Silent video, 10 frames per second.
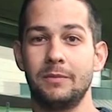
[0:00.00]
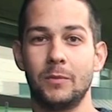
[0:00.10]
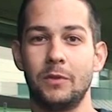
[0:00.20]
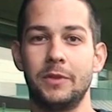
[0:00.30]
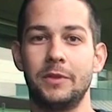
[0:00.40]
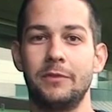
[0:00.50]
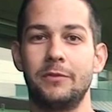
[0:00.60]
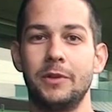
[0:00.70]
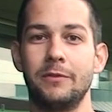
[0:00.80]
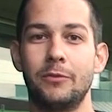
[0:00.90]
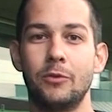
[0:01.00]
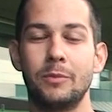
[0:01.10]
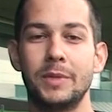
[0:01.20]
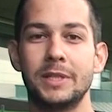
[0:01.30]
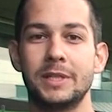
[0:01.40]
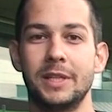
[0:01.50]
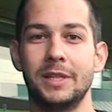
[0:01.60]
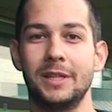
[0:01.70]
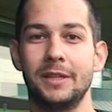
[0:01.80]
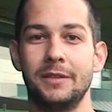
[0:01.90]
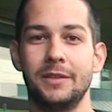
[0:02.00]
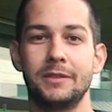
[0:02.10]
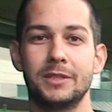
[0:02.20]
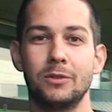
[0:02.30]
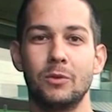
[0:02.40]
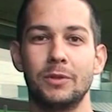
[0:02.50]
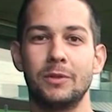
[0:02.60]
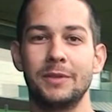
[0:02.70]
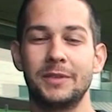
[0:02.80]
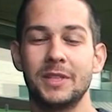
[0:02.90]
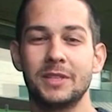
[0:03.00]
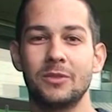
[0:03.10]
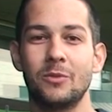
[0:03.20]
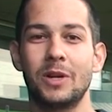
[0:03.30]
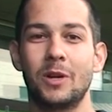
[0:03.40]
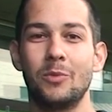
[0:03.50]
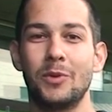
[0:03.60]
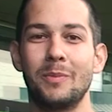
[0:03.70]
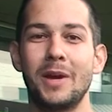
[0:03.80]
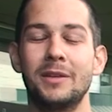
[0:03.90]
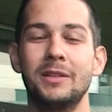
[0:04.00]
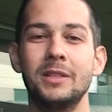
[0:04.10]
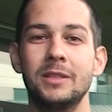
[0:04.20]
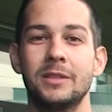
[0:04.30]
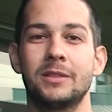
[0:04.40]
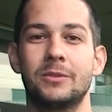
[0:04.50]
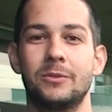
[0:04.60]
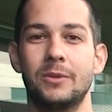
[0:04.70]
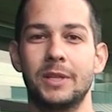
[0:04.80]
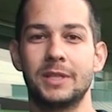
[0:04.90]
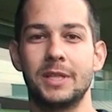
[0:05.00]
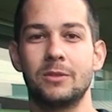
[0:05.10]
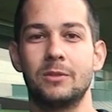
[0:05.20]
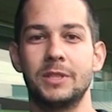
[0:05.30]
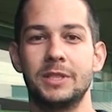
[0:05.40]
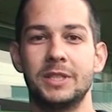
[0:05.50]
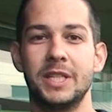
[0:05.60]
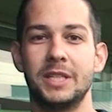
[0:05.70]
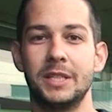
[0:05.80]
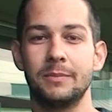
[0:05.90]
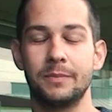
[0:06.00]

of the different formats and there's no, there's no common manner to access all this data.